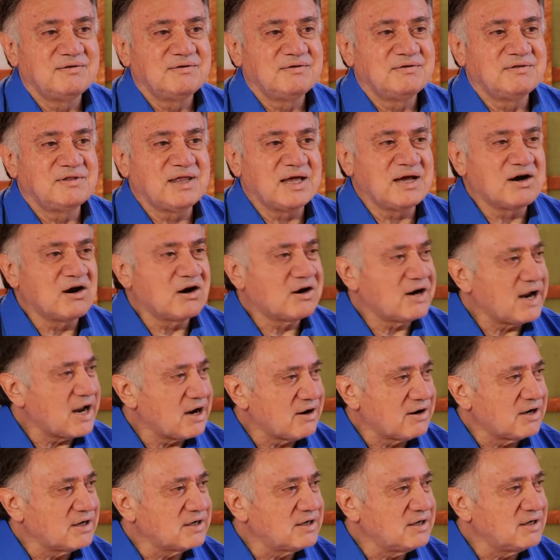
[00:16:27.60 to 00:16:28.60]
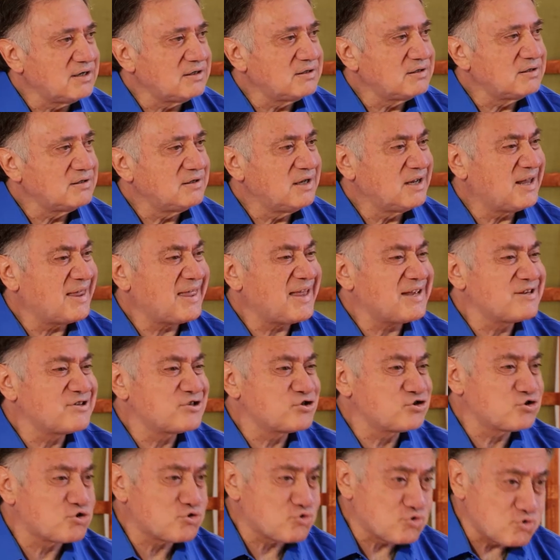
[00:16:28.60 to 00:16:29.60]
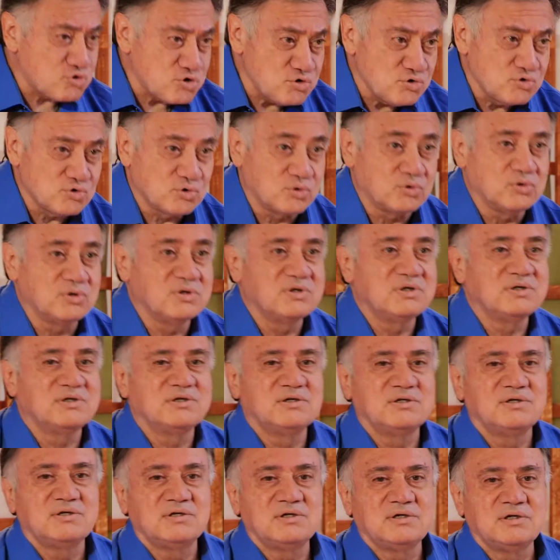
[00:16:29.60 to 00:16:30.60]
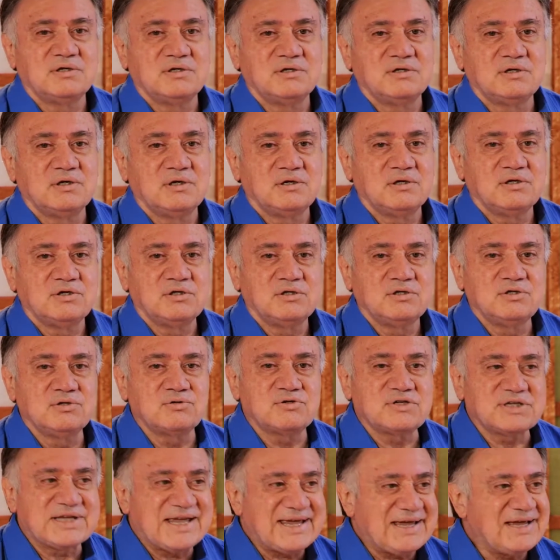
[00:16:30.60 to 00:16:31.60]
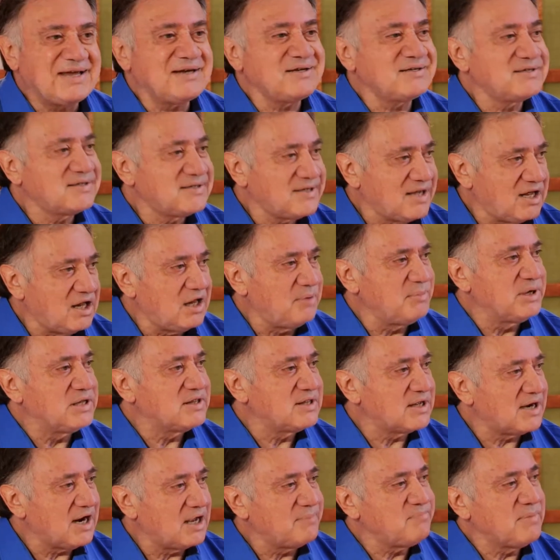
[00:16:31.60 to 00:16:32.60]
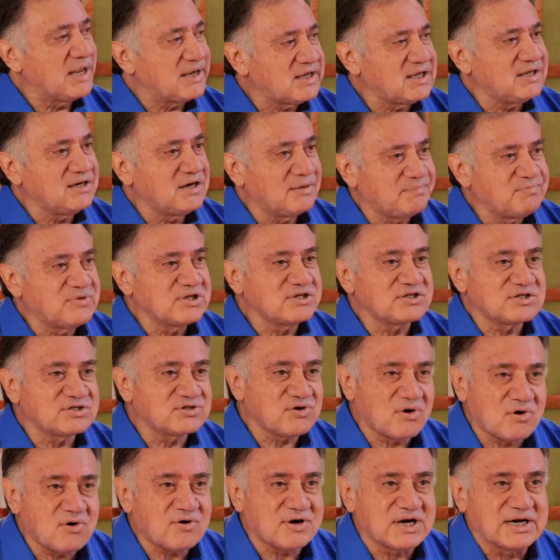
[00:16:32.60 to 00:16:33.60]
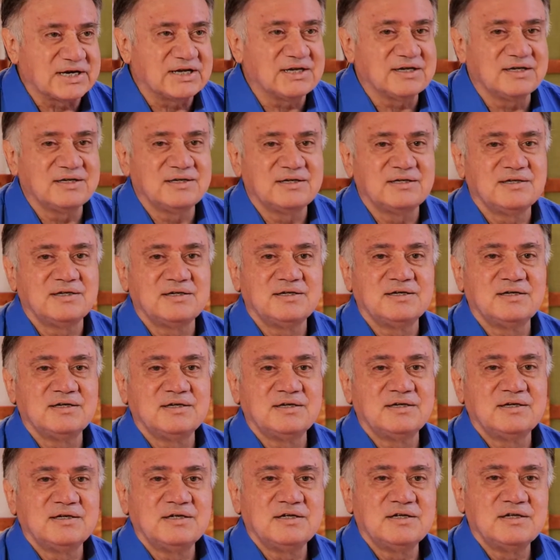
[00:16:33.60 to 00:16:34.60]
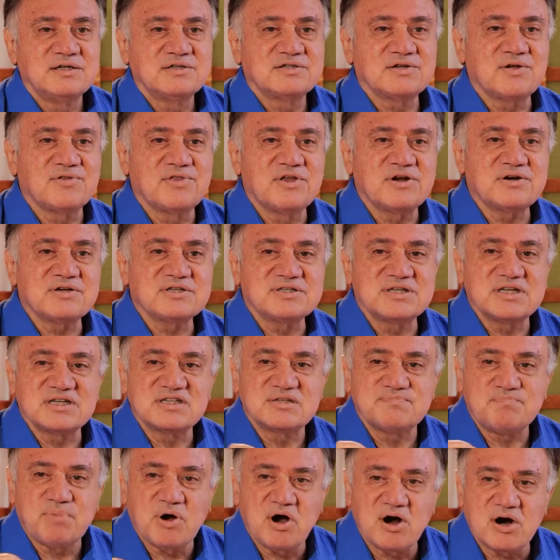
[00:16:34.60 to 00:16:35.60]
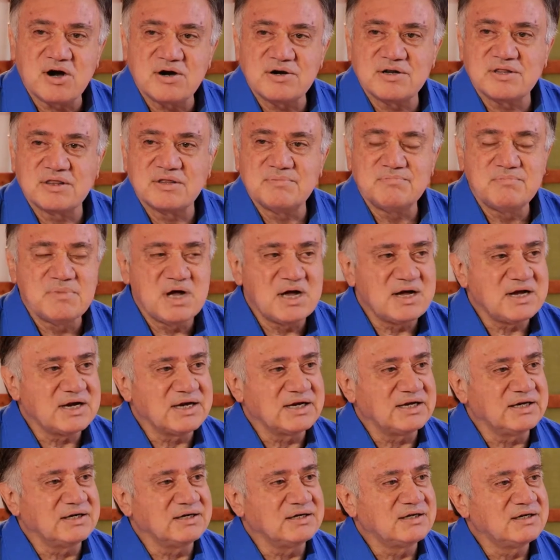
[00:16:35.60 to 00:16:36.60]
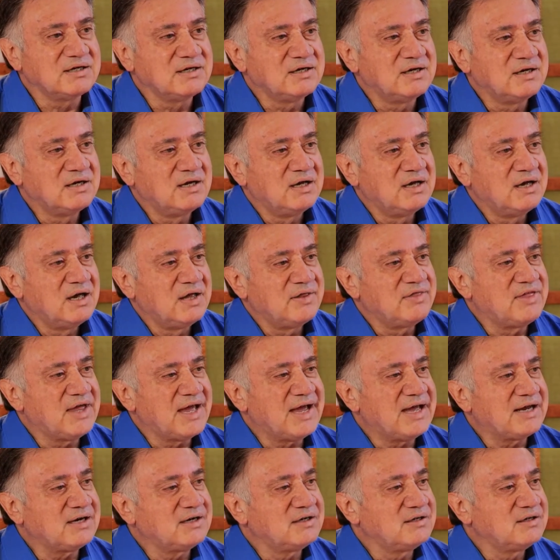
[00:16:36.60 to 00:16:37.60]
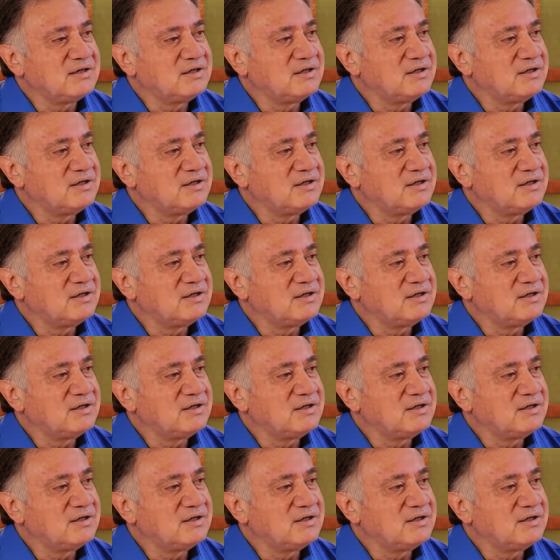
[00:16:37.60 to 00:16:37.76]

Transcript: They are arrogant. Yeah, that's true. You can't tell me that I'm making up this story. So there's this part of the mind that